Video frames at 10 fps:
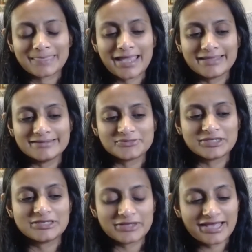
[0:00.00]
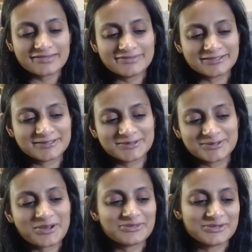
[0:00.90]
And so we had this,
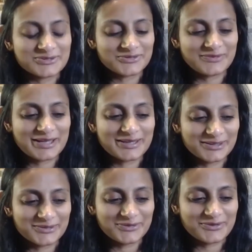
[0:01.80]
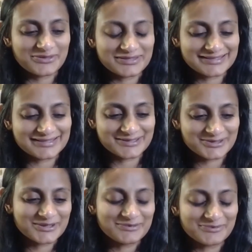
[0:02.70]
throughout the sort of like, you know, throughout this
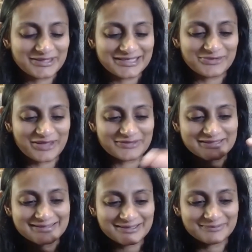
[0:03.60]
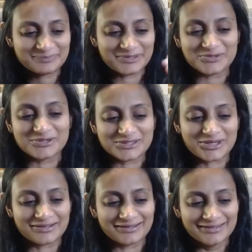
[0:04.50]
trip, we have this Google
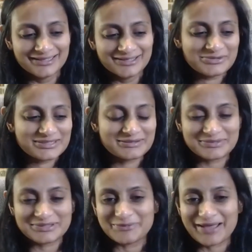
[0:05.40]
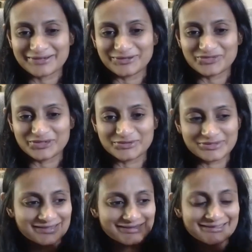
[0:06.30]
Doc, which we sometimes go back and refer to
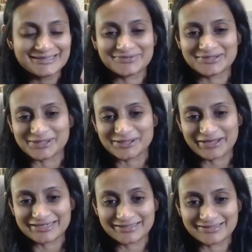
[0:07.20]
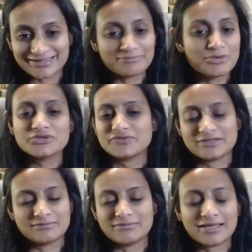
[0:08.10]
as like list of startup ideas. And most of
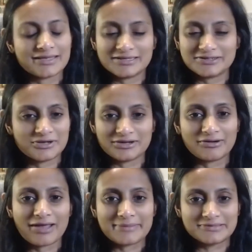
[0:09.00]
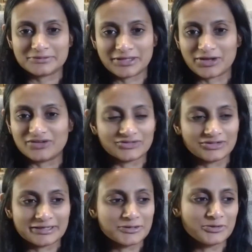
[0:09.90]
them, I kid you not, are absolutely awful.
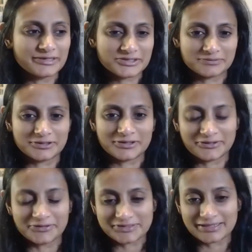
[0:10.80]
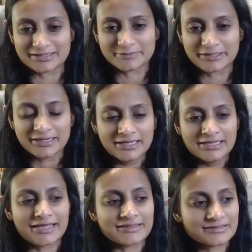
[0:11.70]
Like nobody should work on those things. But
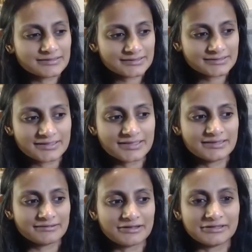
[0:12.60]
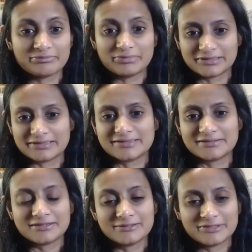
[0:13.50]
I think this is the key around like building a
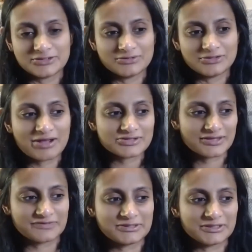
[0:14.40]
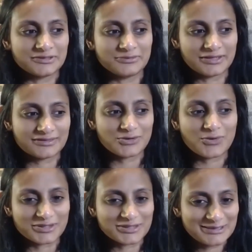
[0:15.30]
startup is you actually have to start with
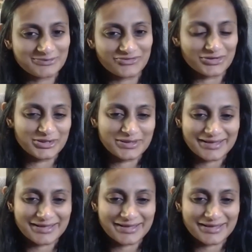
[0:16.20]
quantity before you can